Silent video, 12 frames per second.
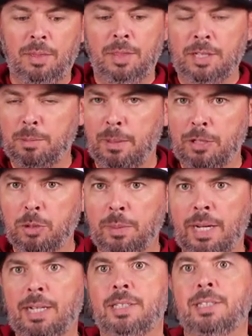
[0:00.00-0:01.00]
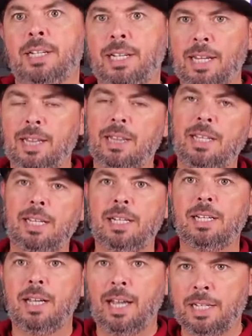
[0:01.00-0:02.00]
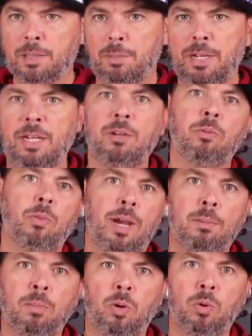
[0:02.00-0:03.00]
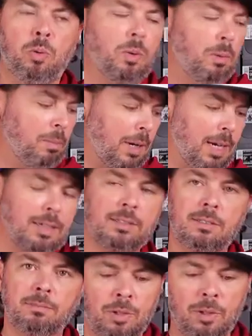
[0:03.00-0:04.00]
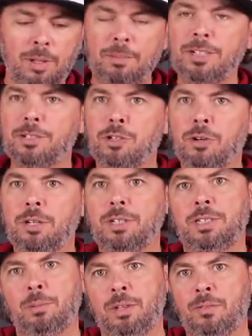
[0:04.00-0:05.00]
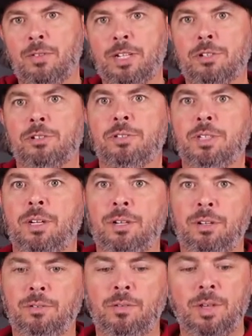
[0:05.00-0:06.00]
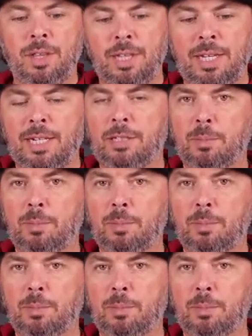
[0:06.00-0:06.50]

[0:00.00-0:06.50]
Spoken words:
The special box and then the SB Rainbow box. So let me show you some of the features of the